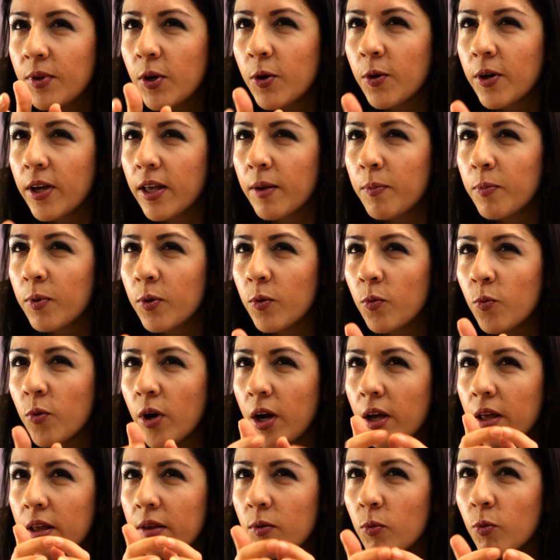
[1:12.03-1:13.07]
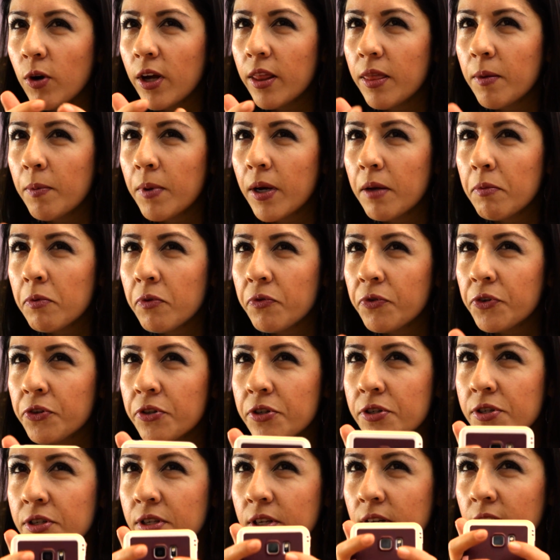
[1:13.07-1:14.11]
Okay, but why why the Bible
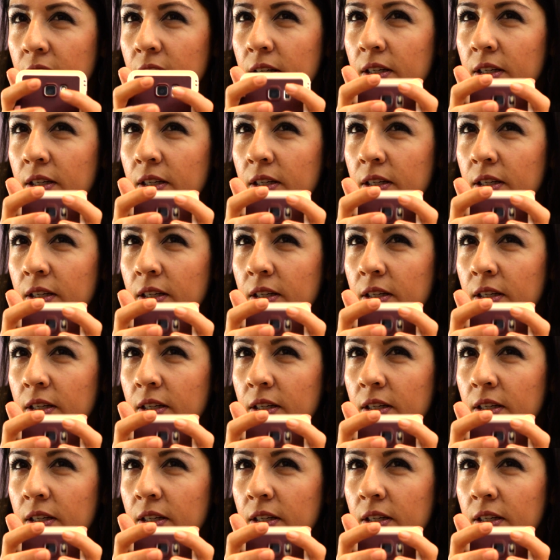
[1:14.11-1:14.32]
verse?